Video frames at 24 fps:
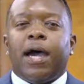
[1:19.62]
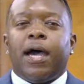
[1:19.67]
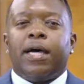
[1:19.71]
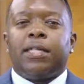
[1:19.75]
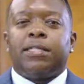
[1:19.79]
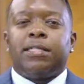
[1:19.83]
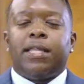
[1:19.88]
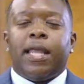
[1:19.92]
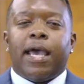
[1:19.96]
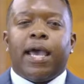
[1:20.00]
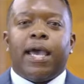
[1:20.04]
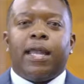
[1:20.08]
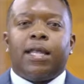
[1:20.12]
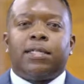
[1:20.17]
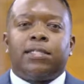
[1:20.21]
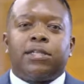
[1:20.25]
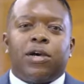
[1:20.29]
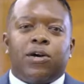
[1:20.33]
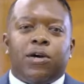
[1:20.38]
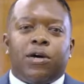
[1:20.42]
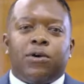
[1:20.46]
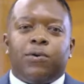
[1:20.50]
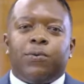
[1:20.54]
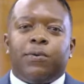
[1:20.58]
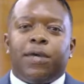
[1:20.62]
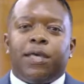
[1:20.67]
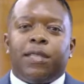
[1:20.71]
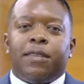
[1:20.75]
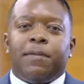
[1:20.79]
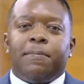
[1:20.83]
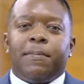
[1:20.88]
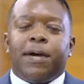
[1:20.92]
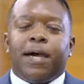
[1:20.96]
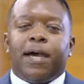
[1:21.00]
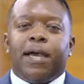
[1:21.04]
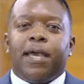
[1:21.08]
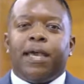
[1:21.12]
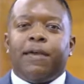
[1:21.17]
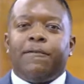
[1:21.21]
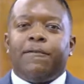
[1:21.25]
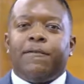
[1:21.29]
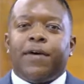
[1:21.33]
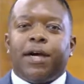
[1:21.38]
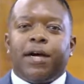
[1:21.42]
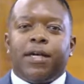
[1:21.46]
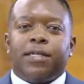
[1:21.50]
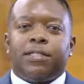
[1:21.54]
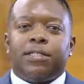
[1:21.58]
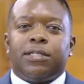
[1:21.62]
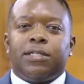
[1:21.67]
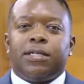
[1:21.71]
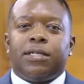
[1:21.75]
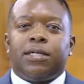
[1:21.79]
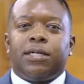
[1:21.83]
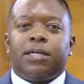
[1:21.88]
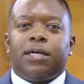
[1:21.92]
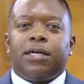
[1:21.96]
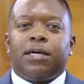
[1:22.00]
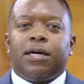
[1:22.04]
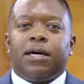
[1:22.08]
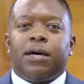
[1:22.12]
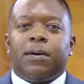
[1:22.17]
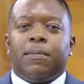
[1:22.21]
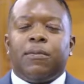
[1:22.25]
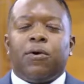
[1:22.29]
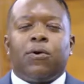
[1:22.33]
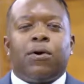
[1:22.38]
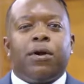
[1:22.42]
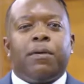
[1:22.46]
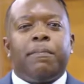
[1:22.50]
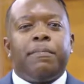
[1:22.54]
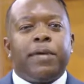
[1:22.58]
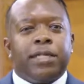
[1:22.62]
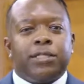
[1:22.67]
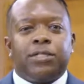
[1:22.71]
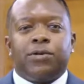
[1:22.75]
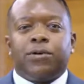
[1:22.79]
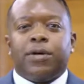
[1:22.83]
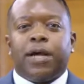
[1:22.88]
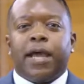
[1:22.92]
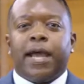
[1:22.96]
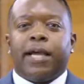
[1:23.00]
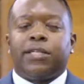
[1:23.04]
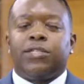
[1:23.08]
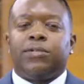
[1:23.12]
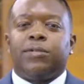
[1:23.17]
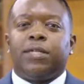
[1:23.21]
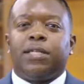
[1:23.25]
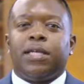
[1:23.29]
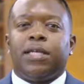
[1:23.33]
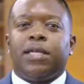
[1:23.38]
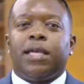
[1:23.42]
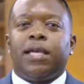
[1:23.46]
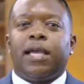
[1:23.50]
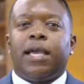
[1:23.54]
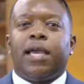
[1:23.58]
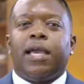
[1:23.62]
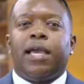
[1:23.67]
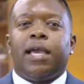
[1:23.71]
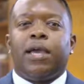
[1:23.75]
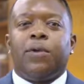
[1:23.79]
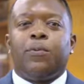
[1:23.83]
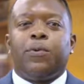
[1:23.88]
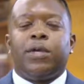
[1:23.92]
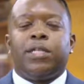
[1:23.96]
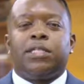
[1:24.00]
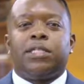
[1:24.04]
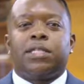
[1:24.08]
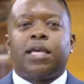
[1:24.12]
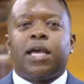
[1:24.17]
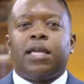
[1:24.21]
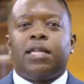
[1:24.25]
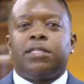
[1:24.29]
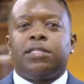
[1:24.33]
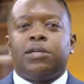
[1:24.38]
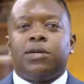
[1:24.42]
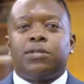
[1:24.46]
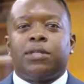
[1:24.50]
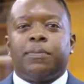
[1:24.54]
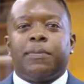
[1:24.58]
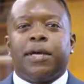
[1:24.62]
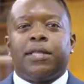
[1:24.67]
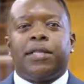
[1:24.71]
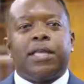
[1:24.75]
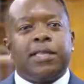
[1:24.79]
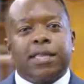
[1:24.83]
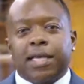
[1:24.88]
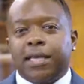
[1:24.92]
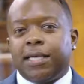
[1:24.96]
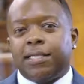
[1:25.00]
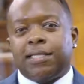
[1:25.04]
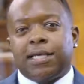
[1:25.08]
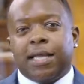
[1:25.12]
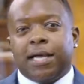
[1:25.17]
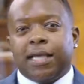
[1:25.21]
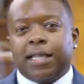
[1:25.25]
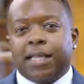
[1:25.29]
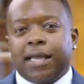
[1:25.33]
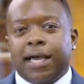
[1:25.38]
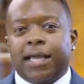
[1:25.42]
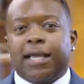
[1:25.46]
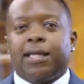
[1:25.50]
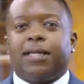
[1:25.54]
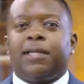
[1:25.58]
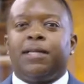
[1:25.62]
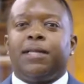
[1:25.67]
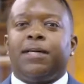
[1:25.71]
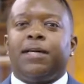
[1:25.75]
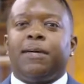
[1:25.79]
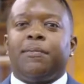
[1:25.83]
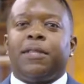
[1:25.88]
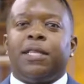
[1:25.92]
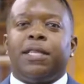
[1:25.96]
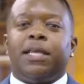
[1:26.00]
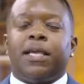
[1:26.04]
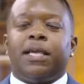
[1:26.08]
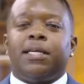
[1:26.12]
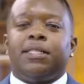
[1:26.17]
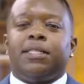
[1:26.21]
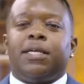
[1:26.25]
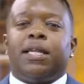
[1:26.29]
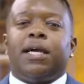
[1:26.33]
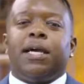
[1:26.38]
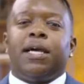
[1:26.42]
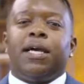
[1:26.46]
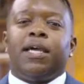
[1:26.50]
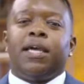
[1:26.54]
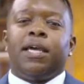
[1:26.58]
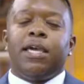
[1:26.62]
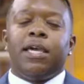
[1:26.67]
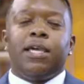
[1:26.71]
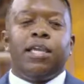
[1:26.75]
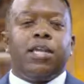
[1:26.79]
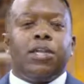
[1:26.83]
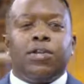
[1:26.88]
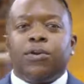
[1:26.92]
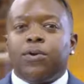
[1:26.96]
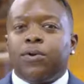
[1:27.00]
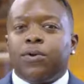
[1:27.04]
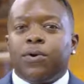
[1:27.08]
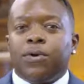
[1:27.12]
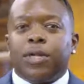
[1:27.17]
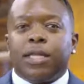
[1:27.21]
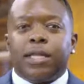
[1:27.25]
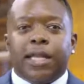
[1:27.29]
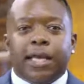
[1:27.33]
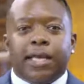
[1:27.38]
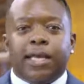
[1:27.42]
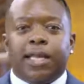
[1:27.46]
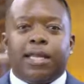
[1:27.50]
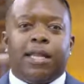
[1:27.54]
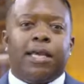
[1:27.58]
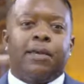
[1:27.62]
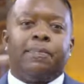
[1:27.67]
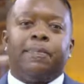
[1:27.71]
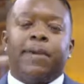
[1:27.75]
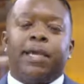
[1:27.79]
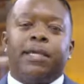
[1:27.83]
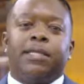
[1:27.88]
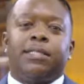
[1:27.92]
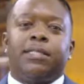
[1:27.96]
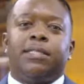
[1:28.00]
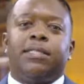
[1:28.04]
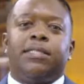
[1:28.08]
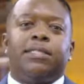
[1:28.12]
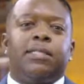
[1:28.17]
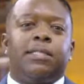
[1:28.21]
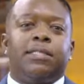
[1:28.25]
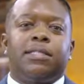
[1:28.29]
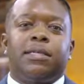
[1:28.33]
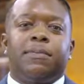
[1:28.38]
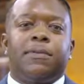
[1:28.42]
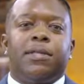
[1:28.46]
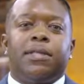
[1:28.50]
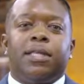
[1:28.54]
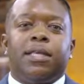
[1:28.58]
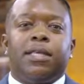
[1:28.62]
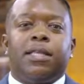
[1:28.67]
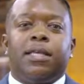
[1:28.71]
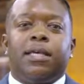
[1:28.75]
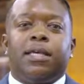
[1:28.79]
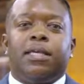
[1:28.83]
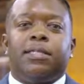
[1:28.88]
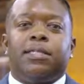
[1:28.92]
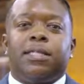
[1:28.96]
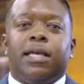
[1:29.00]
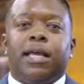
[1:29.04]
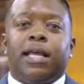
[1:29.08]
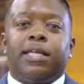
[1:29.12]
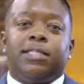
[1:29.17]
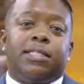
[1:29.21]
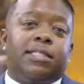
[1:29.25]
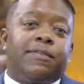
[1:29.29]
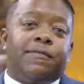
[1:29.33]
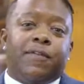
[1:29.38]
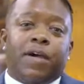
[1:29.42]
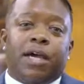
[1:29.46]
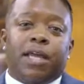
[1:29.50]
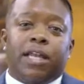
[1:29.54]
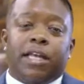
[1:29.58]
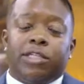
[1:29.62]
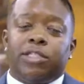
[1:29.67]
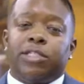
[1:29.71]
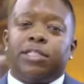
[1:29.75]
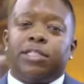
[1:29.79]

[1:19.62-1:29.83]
I had a talk with my advisor, um, or mentor actually, and we just kind of talked about the things that I like, um, the things that I do on a day-to-day basis, and some of the things that I just find